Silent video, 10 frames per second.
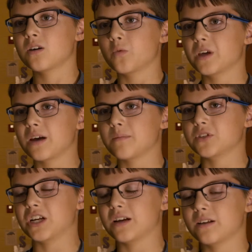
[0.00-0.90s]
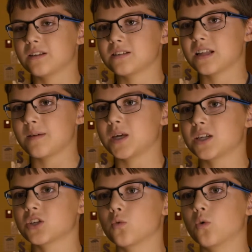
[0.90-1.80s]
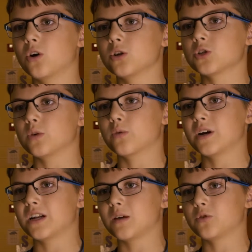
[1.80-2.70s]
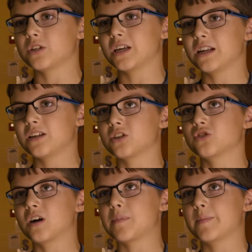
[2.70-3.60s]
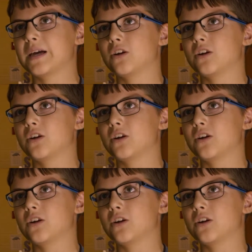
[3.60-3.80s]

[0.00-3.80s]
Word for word: We kept slamming into the wall, so we were unable to get it to drop the man